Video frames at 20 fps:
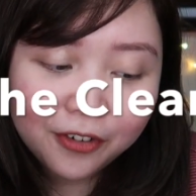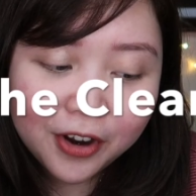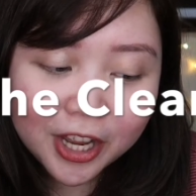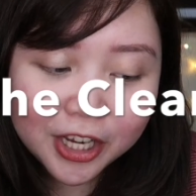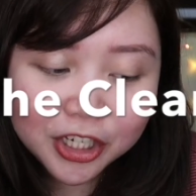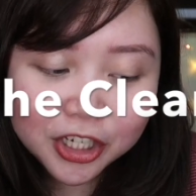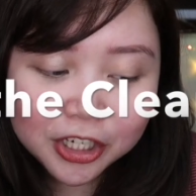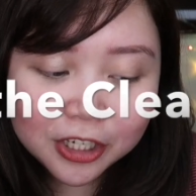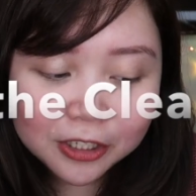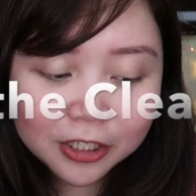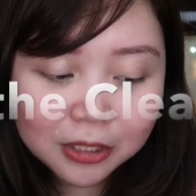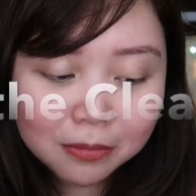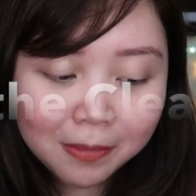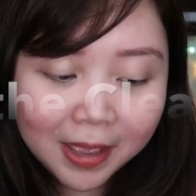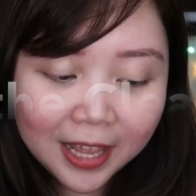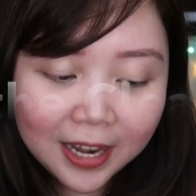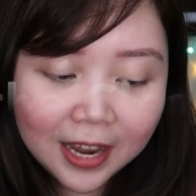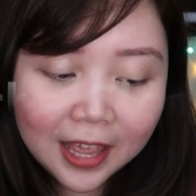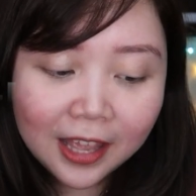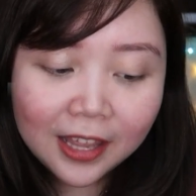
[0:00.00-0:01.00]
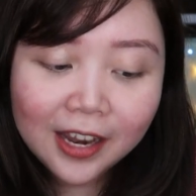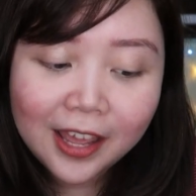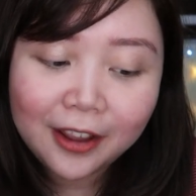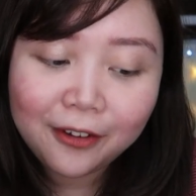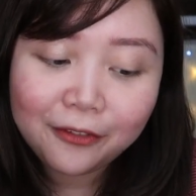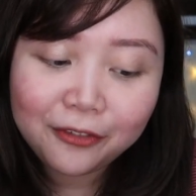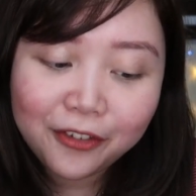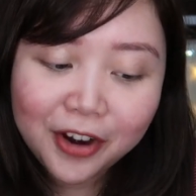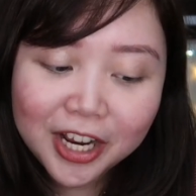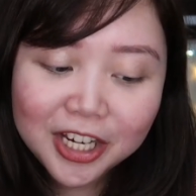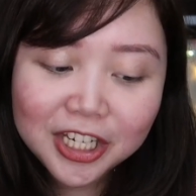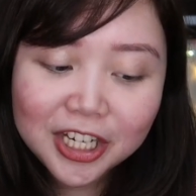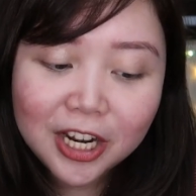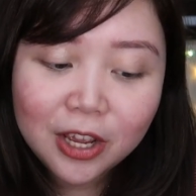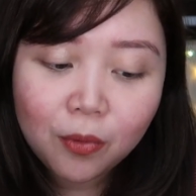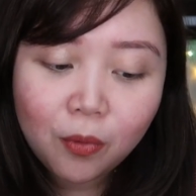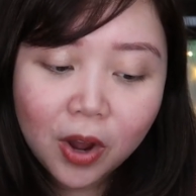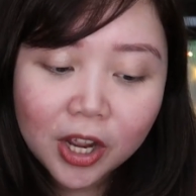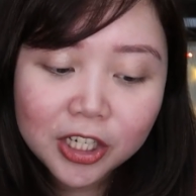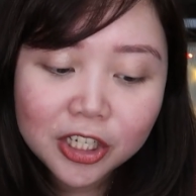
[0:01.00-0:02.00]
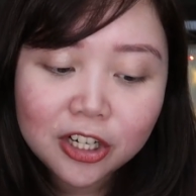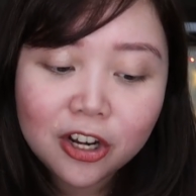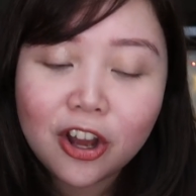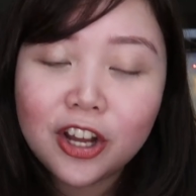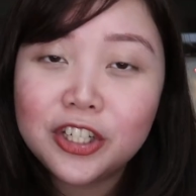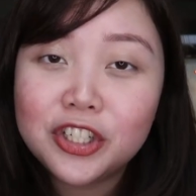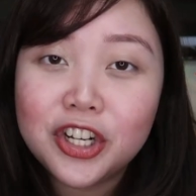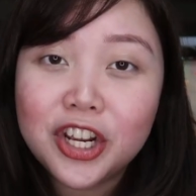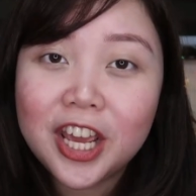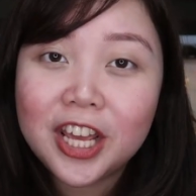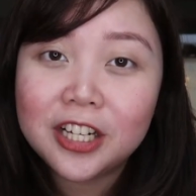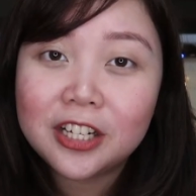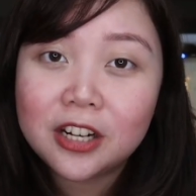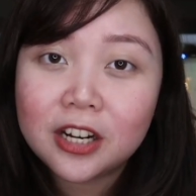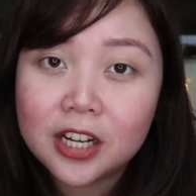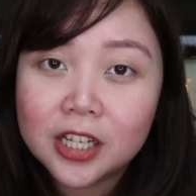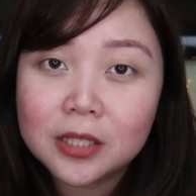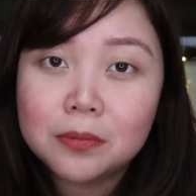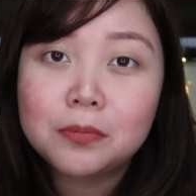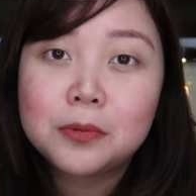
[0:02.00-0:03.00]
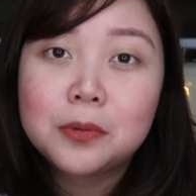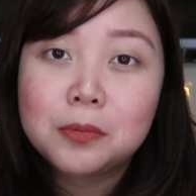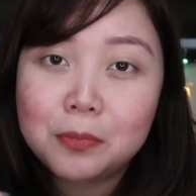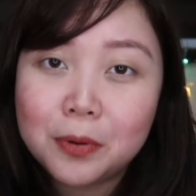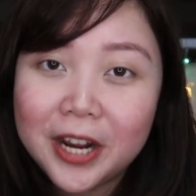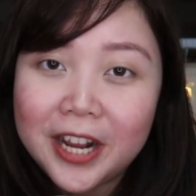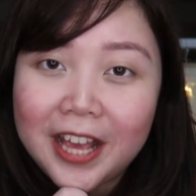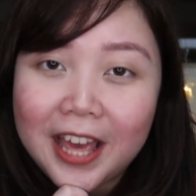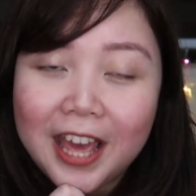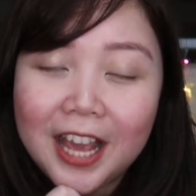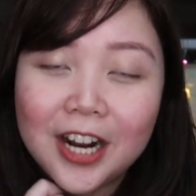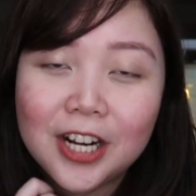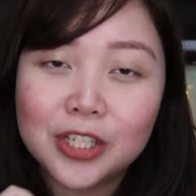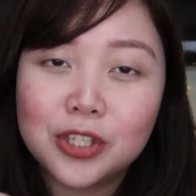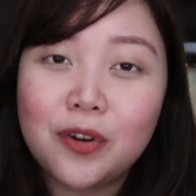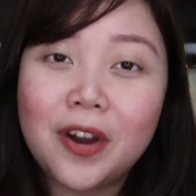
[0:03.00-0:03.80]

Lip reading: fresh smell like freshly washed laundry and crisp spring air.